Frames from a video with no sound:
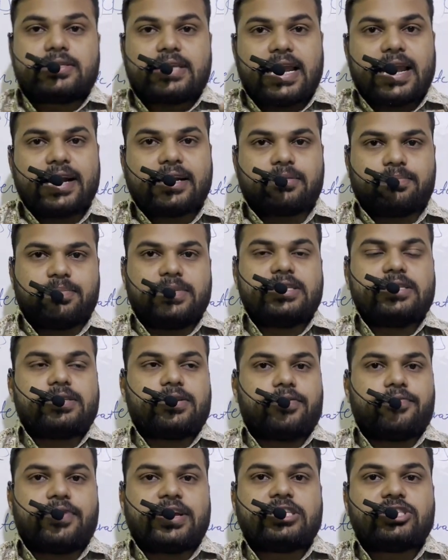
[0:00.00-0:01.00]
Select means
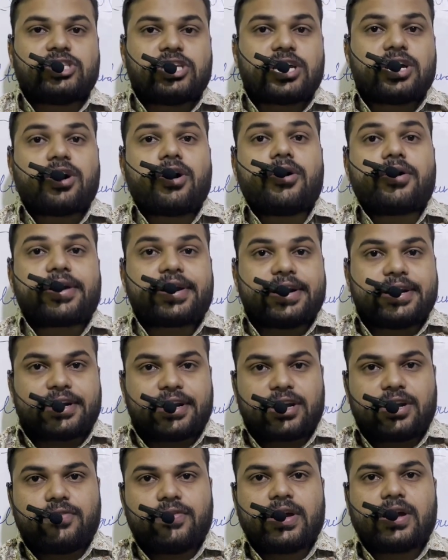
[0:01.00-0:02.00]
fetching or
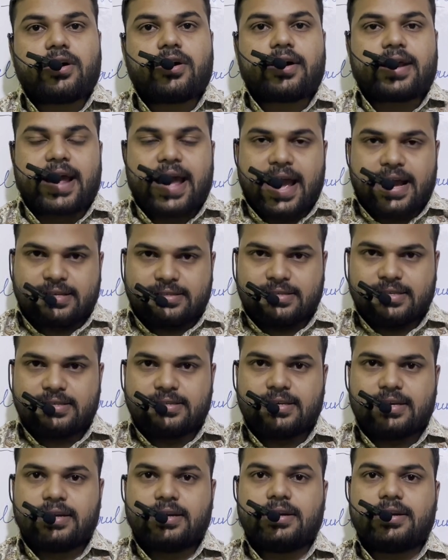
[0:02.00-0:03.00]
retrieving or
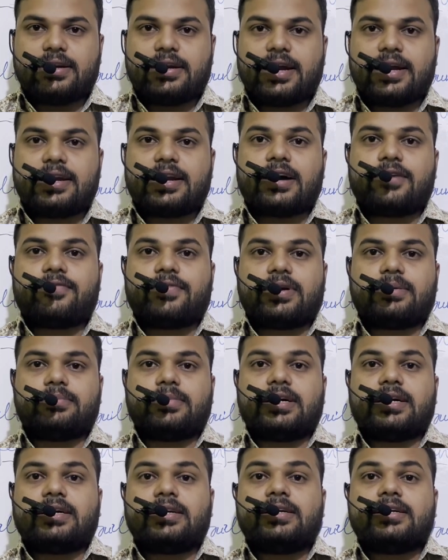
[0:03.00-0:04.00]
accessing data
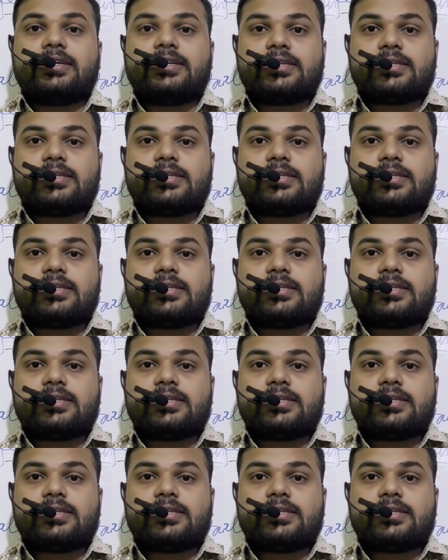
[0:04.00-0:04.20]
from a